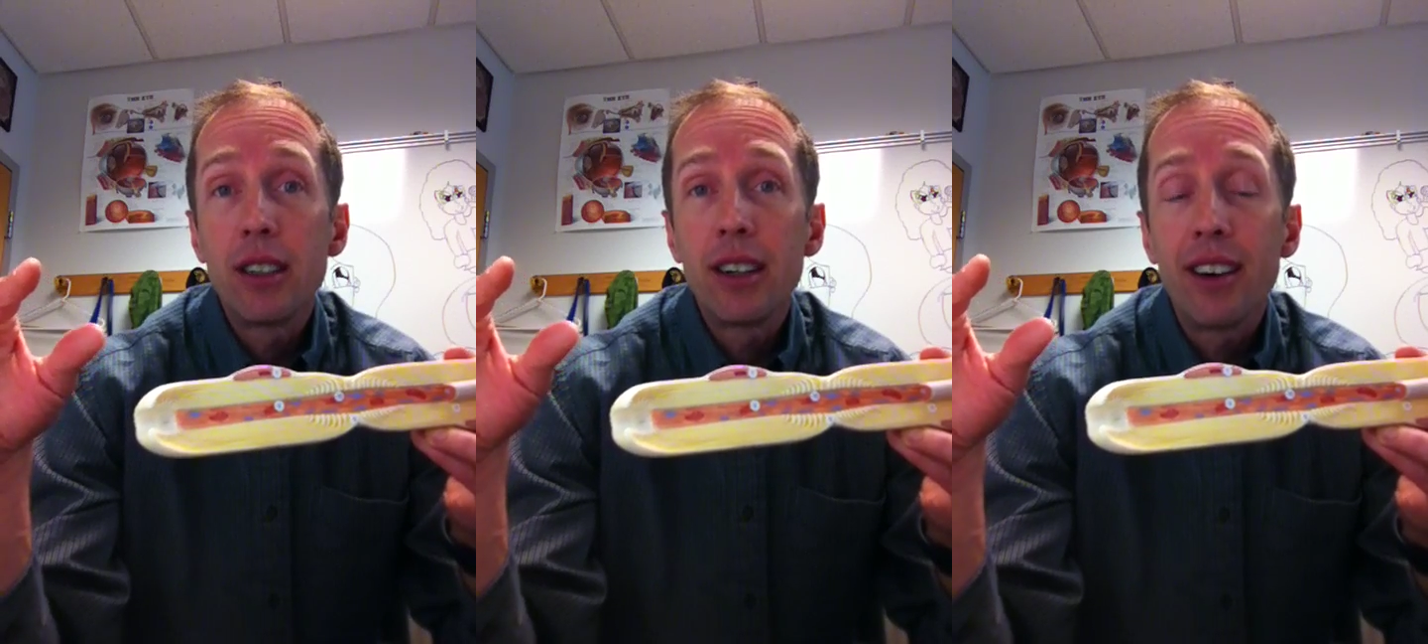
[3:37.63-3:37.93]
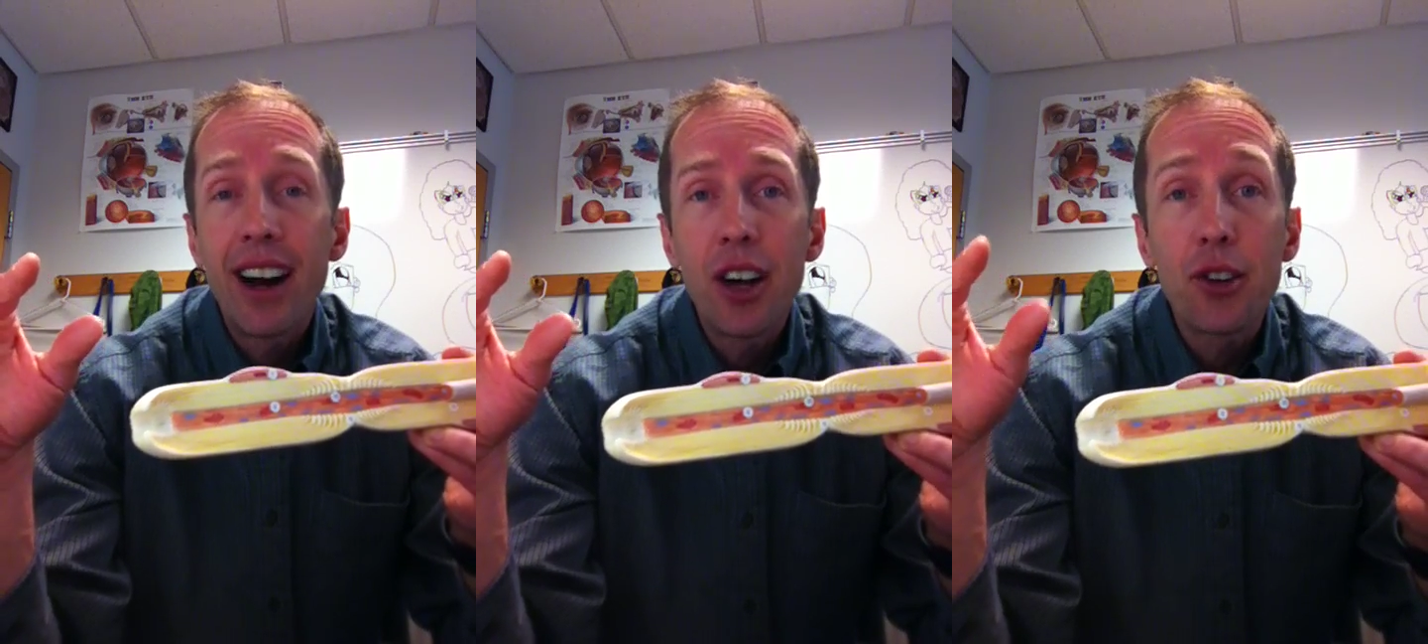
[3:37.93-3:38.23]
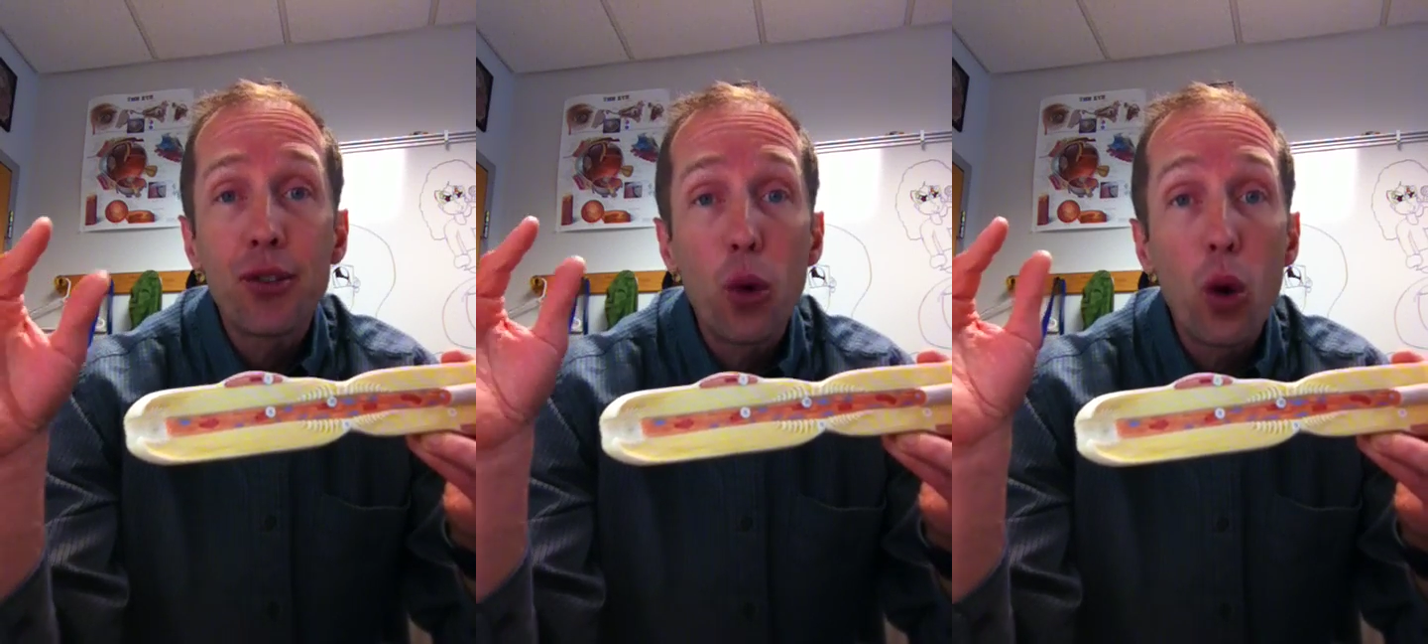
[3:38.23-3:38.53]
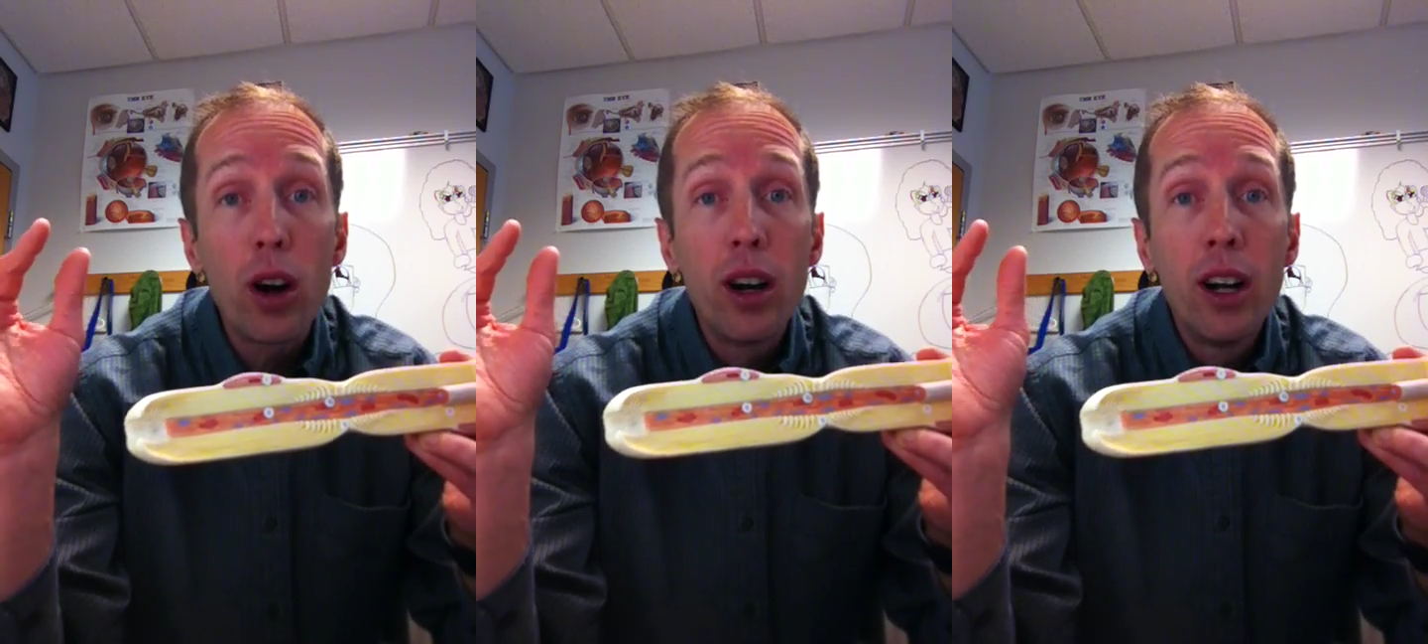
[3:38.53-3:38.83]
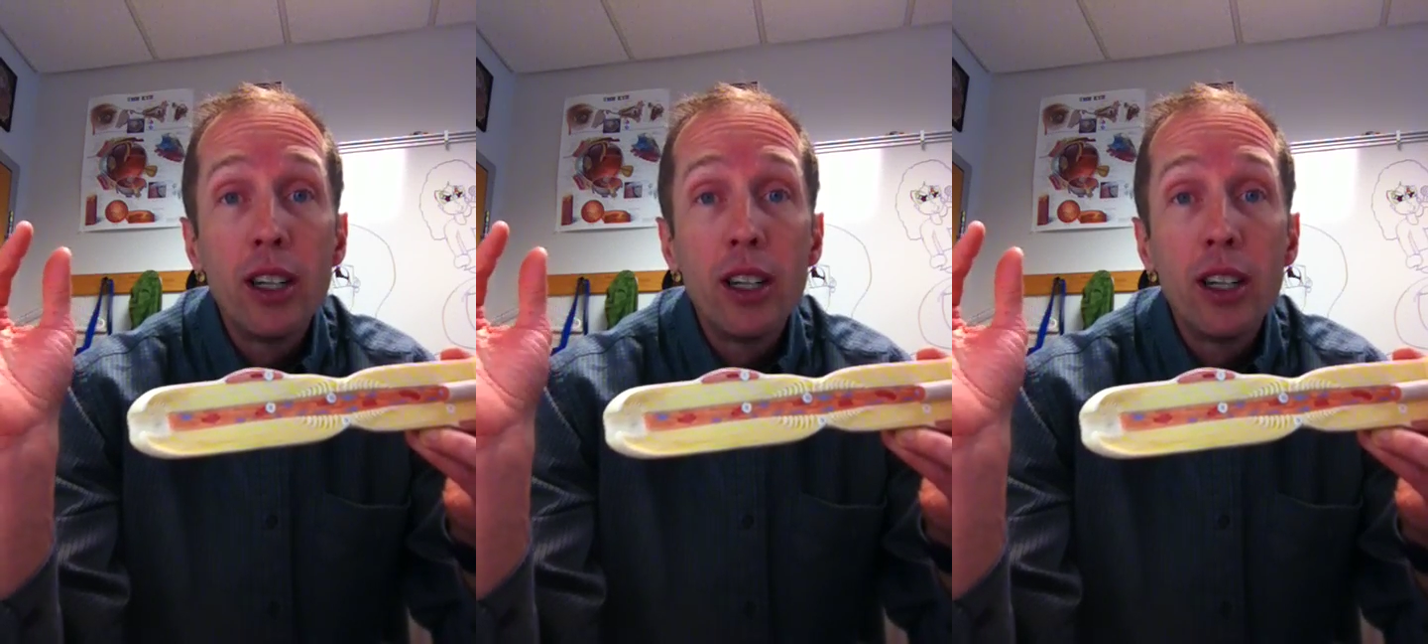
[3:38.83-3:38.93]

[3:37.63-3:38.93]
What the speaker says: It allows for